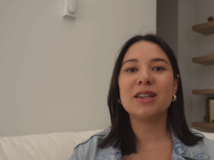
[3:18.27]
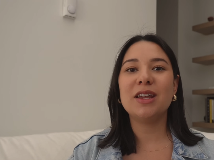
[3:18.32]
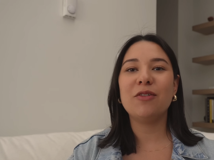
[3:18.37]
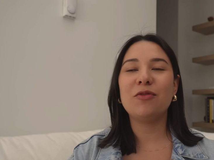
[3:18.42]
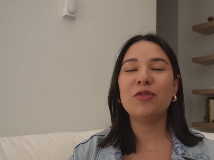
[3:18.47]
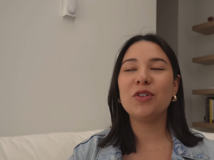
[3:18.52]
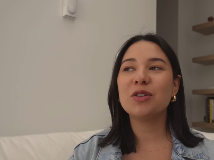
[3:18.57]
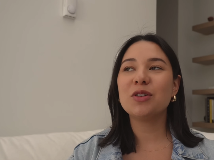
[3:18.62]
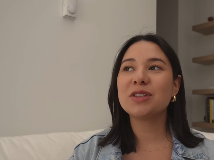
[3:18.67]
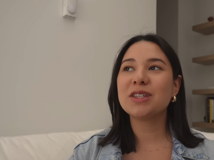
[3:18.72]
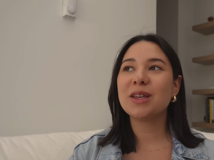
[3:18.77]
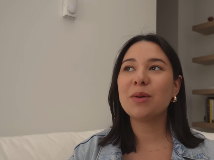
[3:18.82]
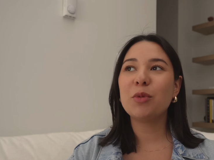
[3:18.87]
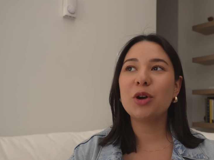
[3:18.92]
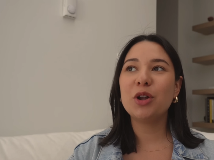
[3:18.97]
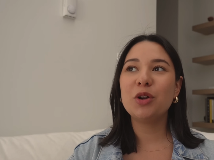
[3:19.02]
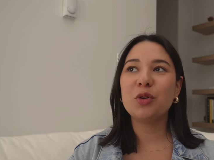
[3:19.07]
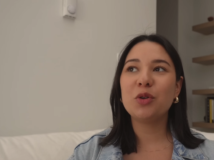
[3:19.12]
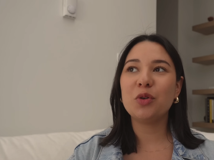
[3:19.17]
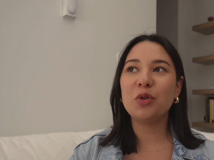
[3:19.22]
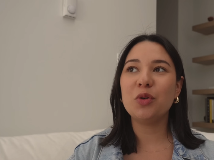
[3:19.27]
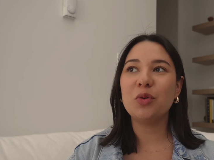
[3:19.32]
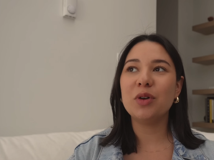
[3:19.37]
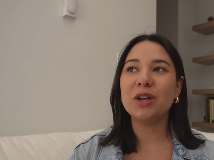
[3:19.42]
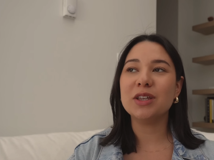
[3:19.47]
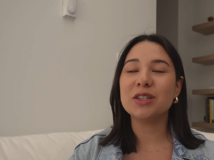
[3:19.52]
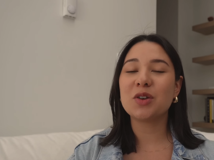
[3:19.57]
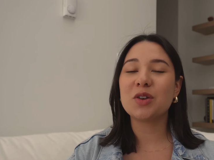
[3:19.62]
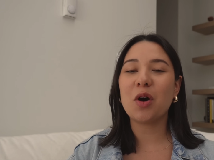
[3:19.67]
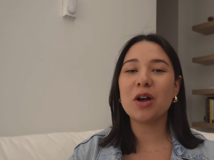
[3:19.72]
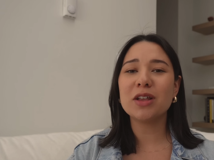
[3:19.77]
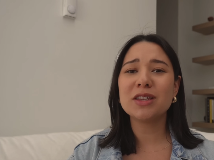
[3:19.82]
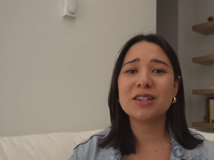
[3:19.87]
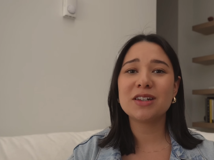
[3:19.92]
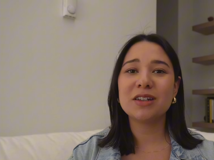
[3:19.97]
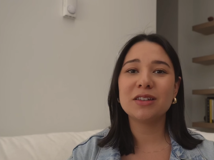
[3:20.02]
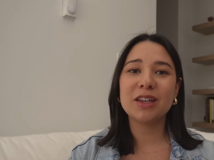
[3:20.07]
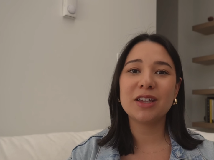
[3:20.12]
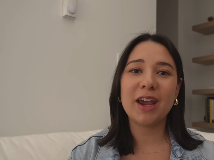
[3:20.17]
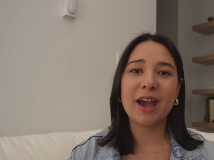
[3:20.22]
If you're someone who is
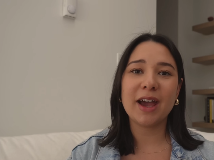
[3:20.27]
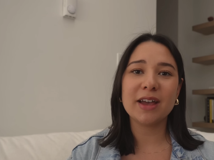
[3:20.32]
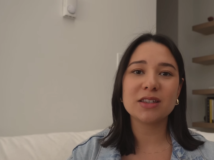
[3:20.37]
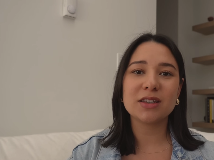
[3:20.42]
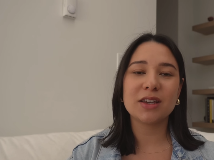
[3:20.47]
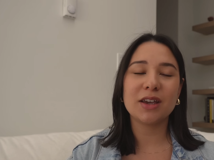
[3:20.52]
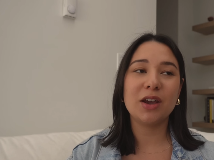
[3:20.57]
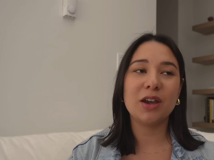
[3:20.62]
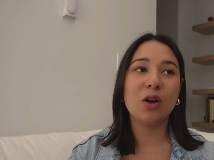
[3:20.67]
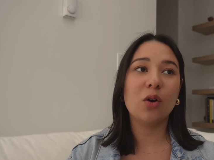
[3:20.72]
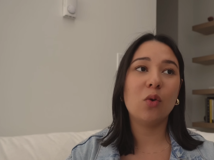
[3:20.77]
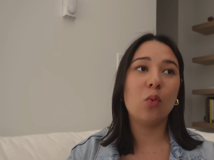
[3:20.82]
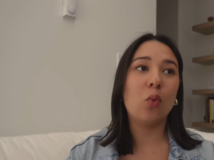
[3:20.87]
constantly asking,